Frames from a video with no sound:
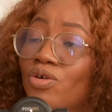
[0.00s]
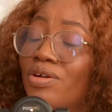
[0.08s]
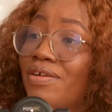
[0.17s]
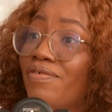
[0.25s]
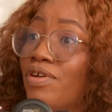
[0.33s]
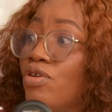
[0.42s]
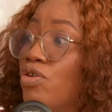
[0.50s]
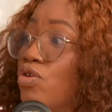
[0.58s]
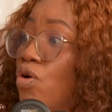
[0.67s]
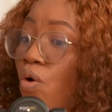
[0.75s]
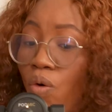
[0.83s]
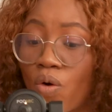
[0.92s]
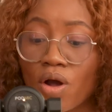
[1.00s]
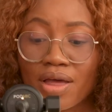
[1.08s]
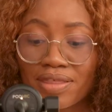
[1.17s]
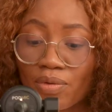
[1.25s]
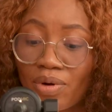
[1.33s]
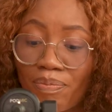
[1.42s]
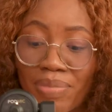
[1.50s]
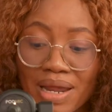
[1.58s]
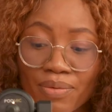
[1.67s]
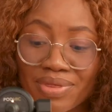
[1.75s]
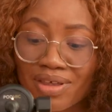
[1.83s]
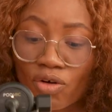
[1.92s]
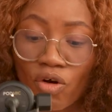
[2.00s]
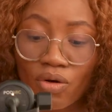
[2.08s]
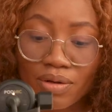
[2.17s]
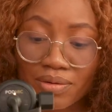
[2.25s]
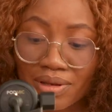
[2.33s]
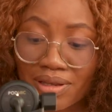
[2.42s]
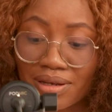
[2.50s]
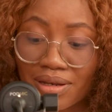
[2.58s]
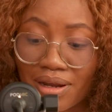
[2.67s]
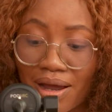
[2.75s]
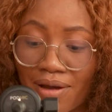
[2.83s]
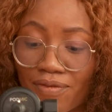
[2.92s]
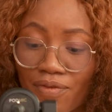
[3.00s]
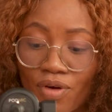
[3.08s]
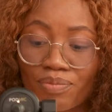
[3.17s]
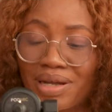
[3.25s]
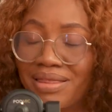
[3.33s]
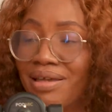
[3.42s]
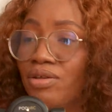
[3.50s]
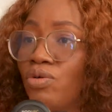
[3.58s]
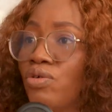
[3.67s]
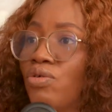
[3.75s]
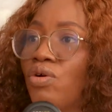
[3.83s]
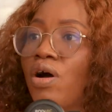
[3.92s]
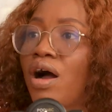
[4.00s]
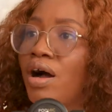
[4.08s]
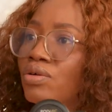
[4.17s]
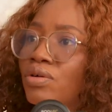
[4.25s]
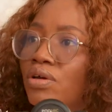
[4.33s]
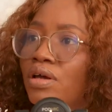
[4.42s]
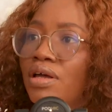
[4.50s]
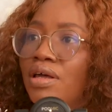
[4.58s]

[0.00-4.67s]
don't even know. They will play with the phone, but they don't know how